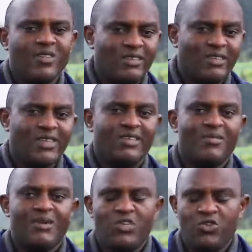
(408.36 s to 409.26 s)
All the stages
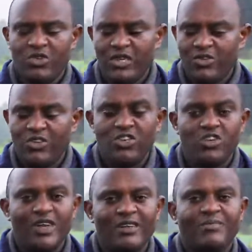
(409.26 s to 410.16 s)
I mentioned, the
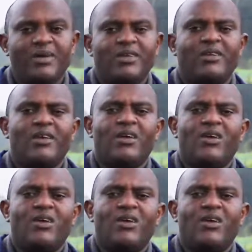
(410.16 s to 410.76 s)
nutrition aspect.